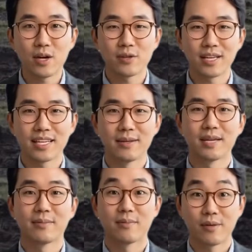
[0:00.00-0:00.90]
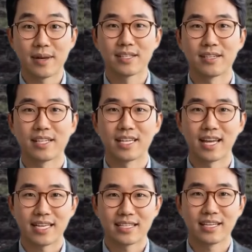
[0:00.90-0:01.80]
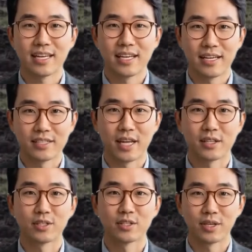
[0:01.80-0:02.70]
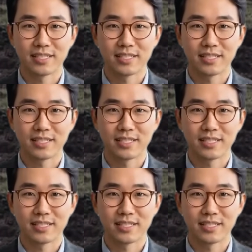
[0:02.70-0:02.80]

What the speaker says: we had to destroy those empty transports to strip the enemy of